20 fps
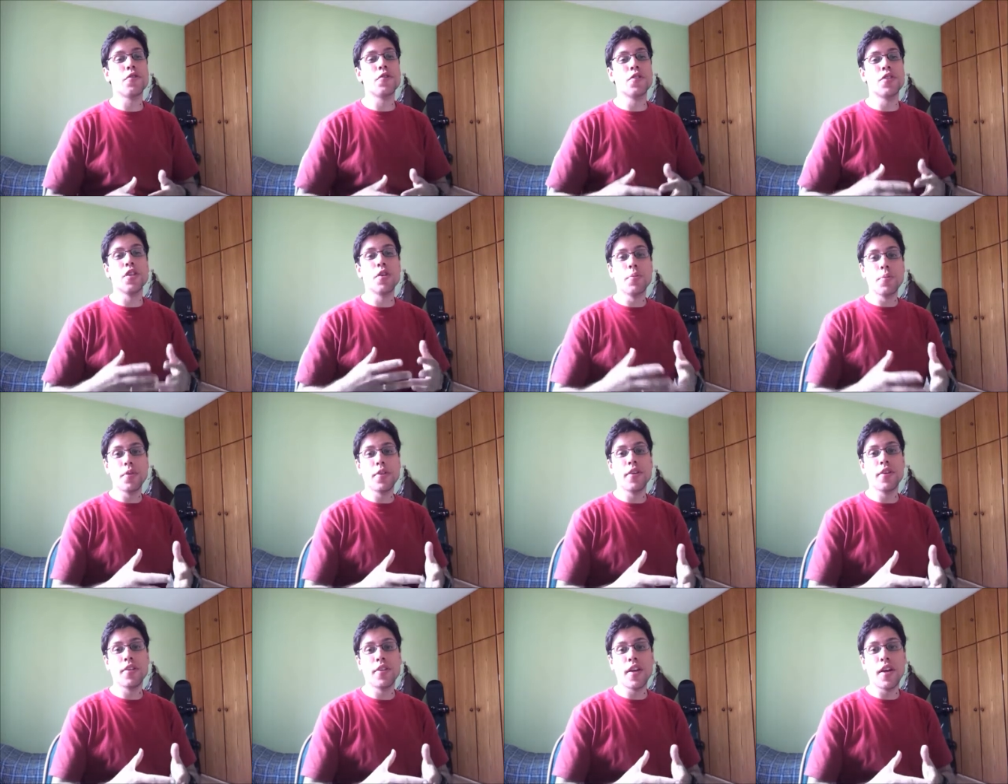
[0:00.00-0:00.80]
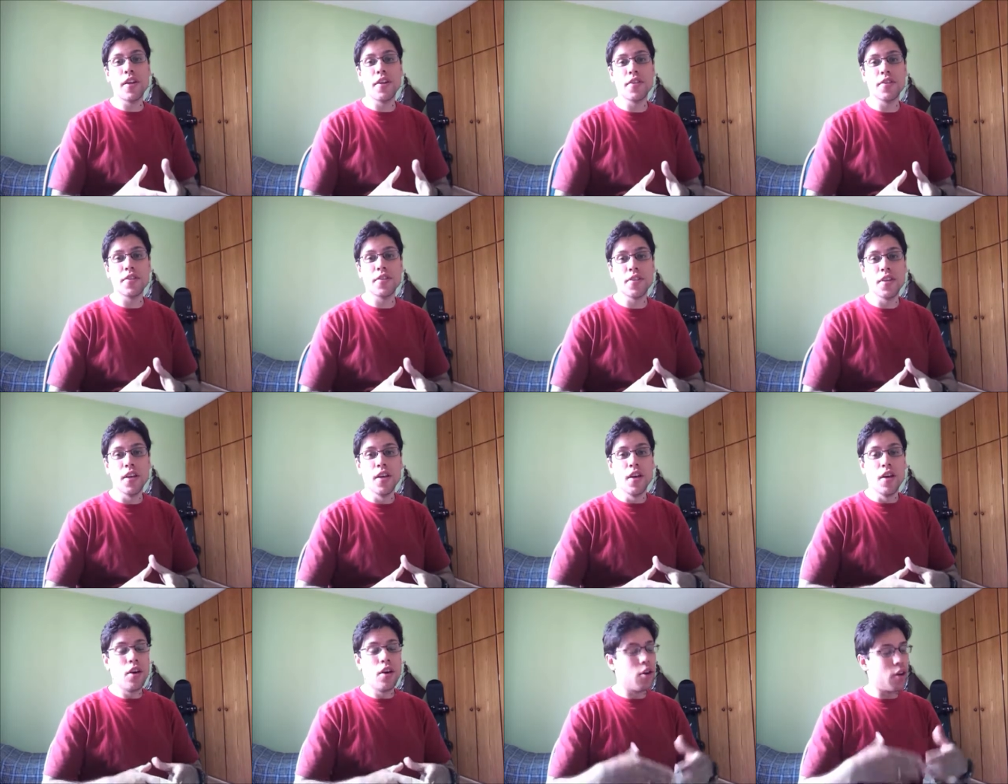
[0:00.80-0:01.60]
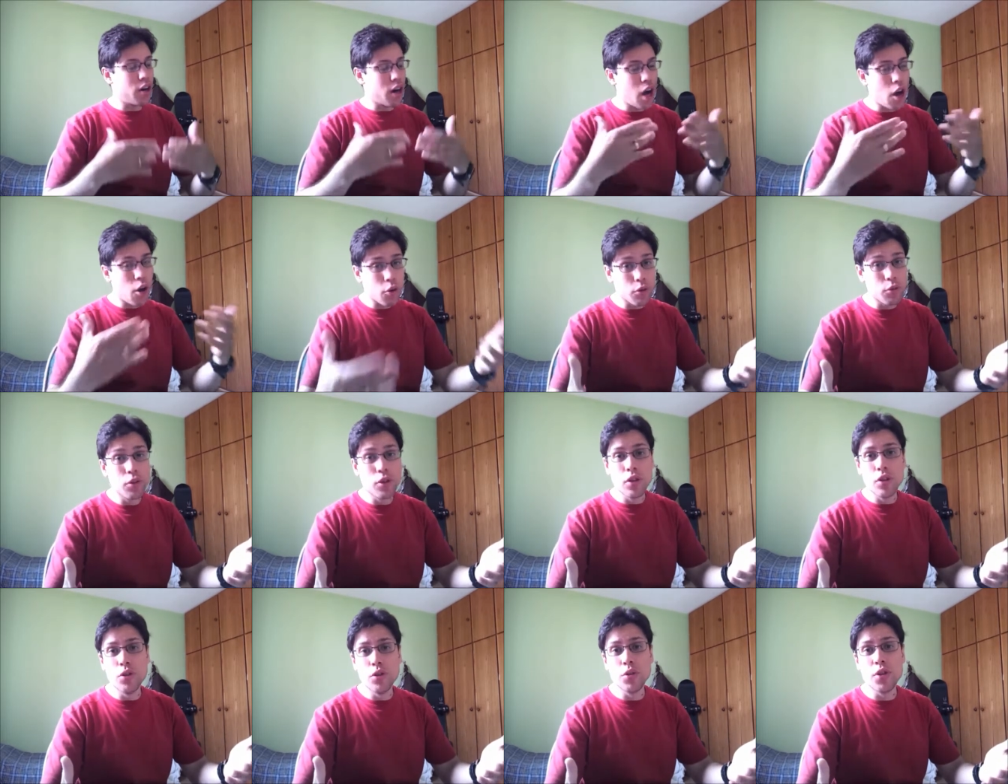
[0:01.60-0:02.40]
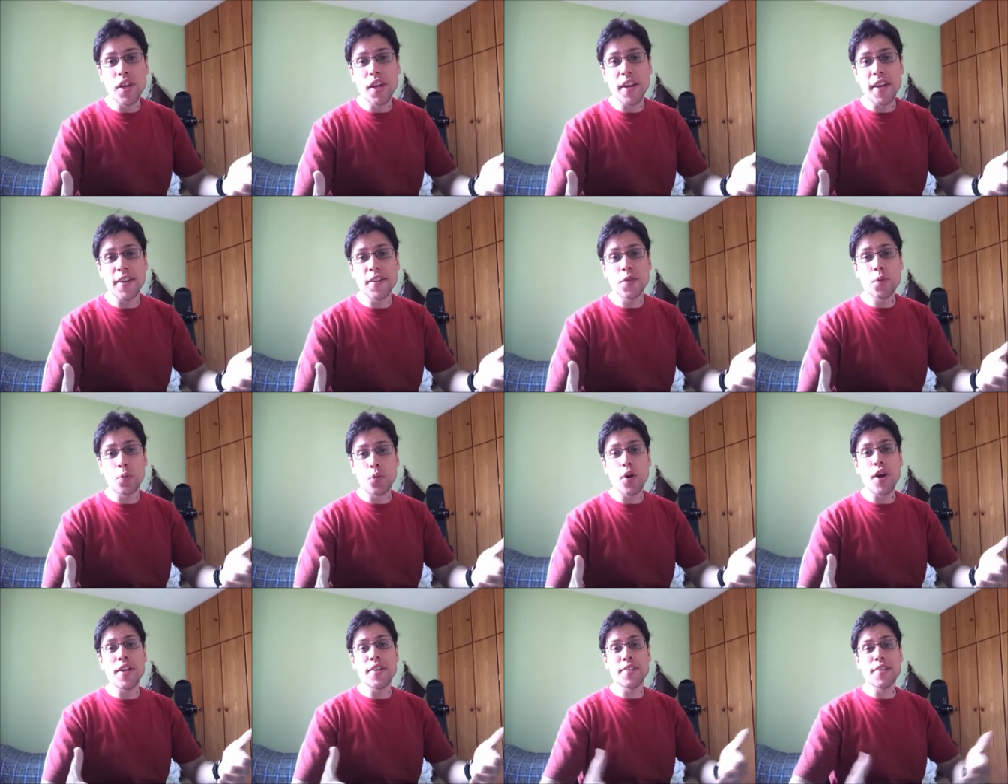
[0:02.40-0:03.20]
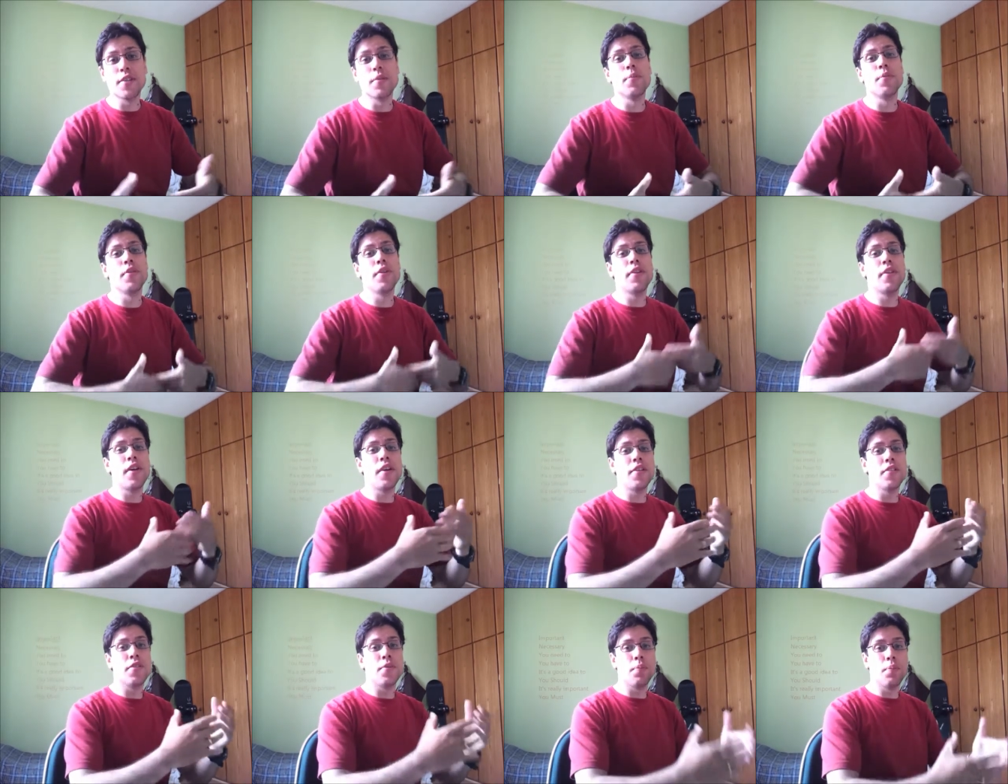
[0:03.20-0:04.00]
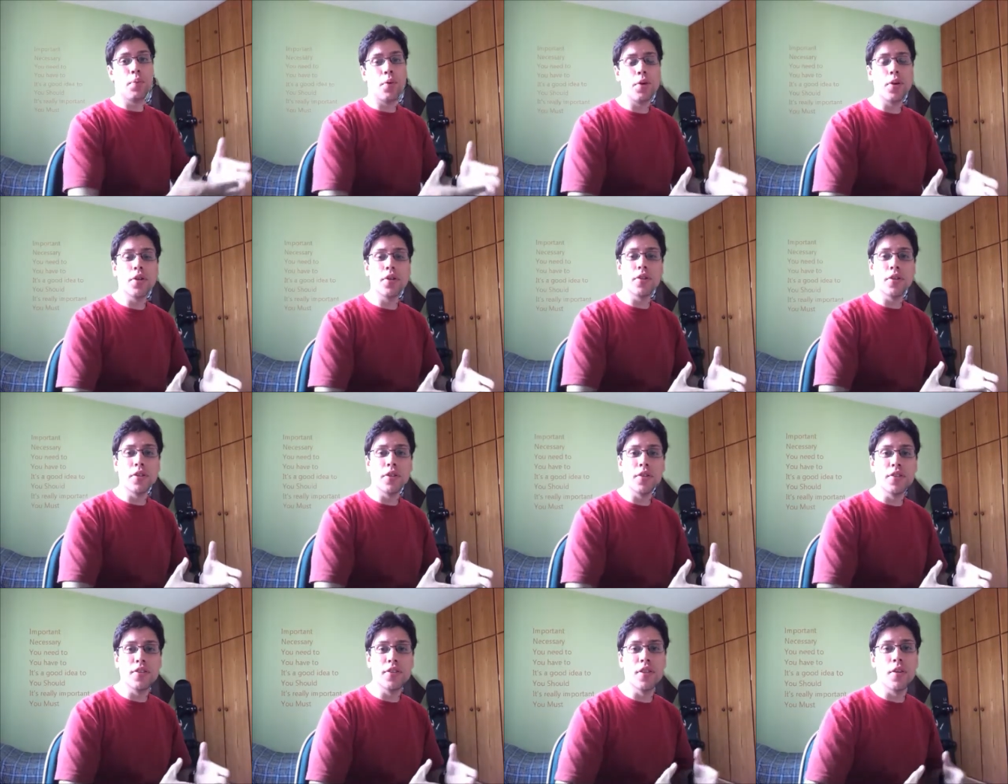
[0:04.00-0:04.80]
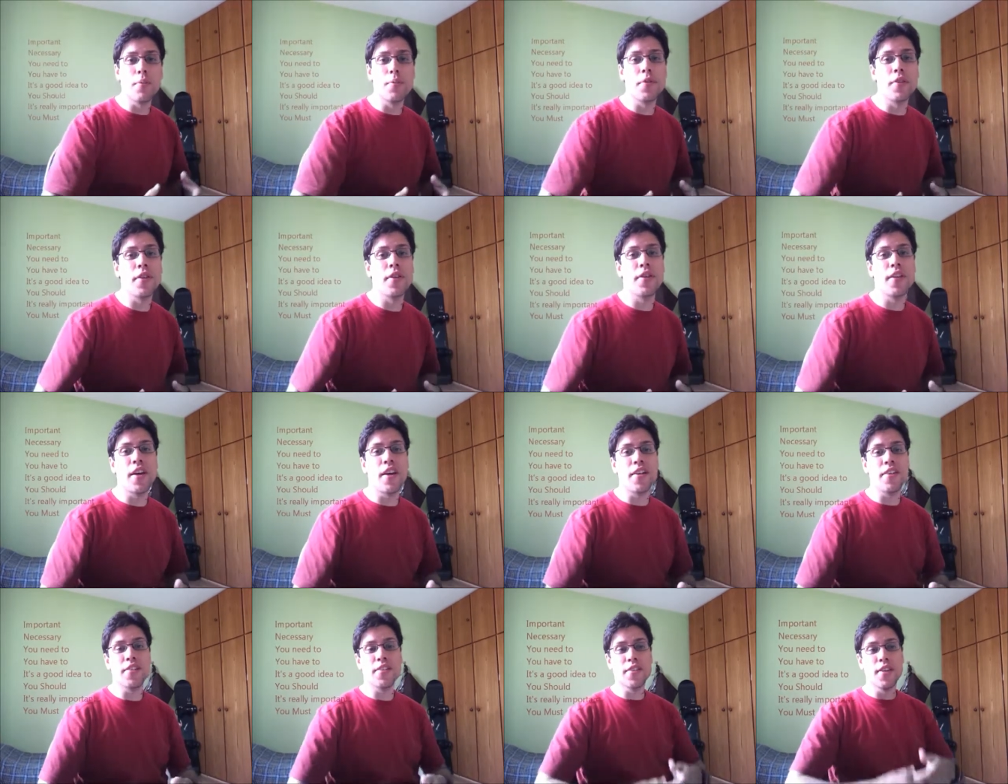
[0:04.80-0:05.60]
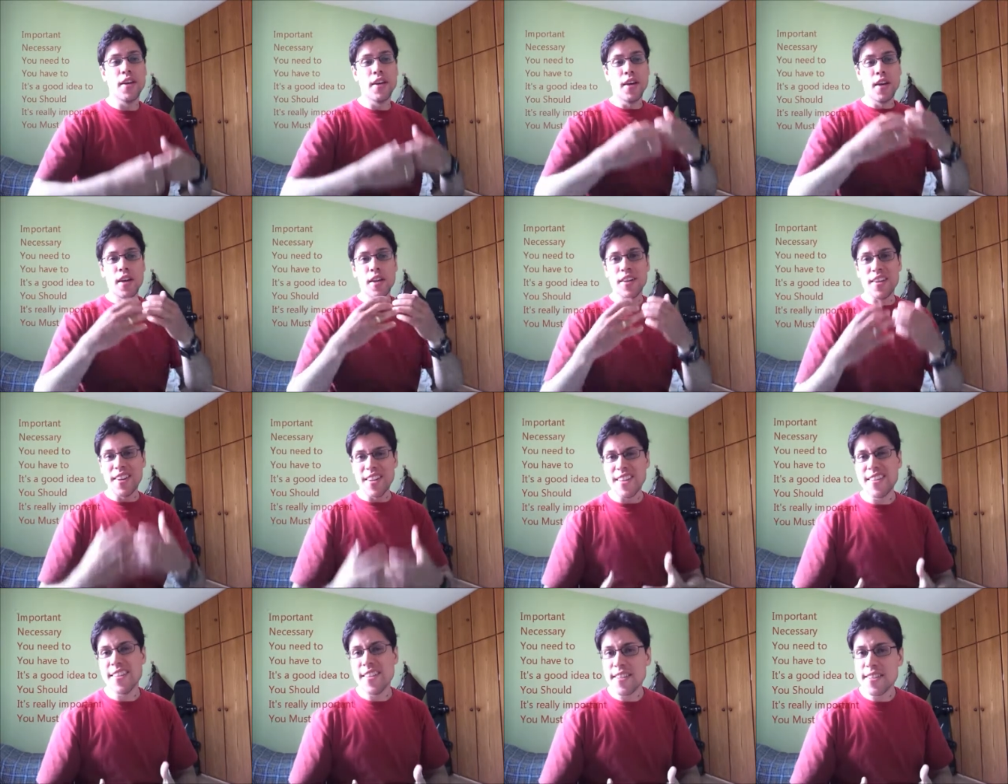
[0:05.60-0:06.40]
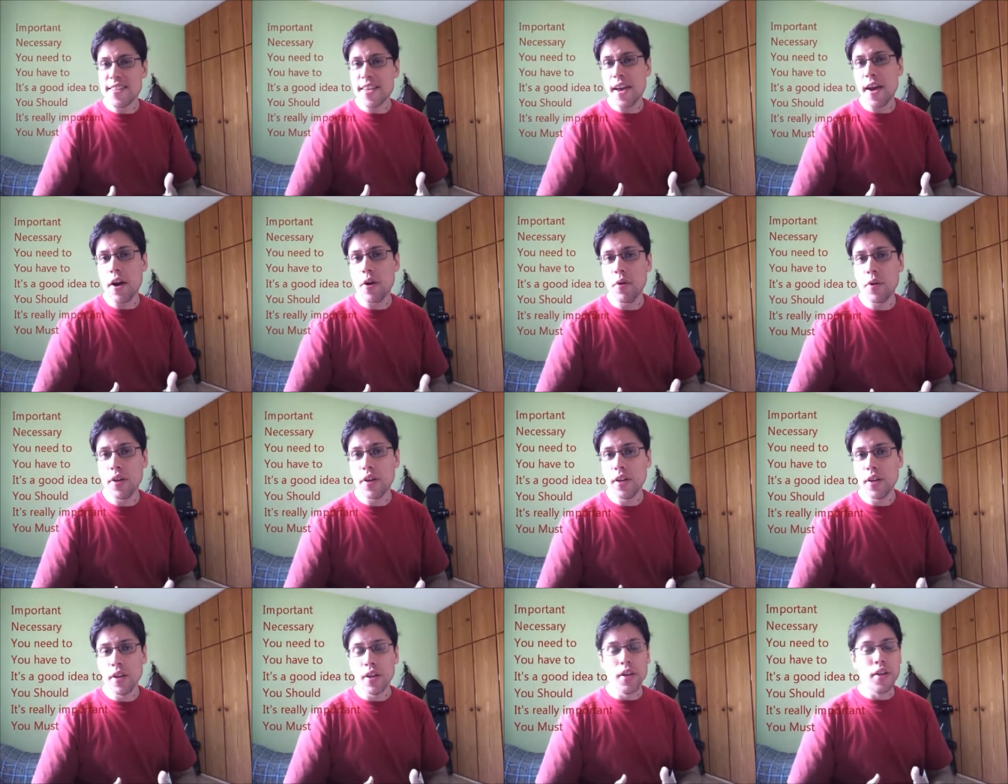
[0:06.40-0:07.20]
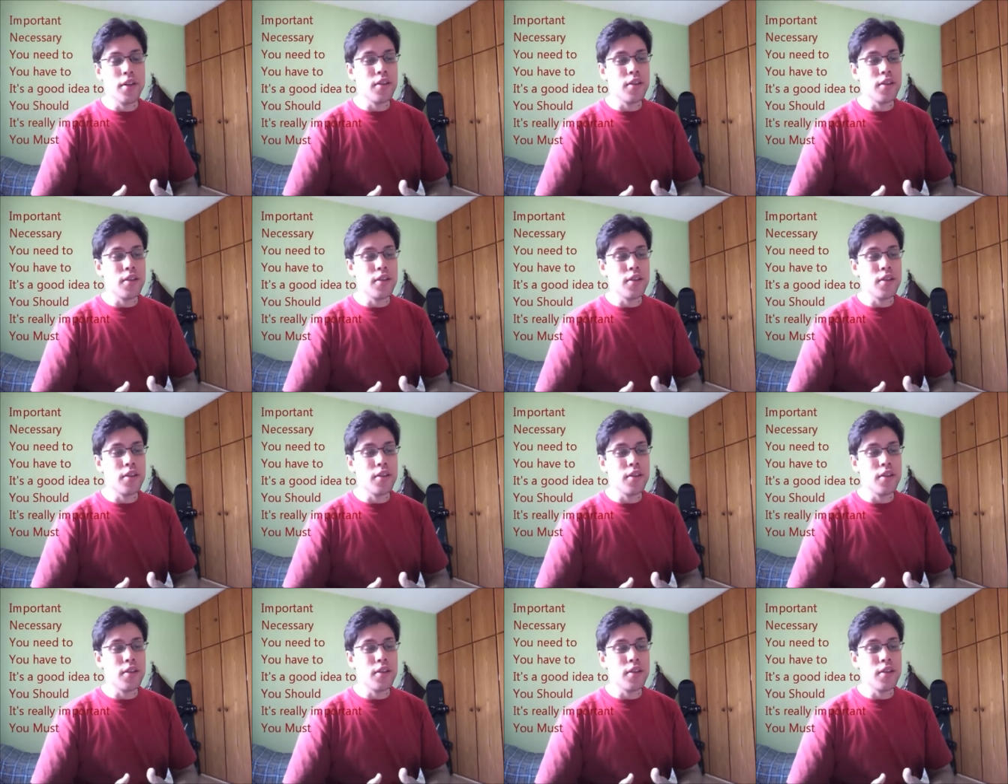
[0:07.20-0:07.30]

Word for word: of something that is, or how you can express something that is important, something that is necessary,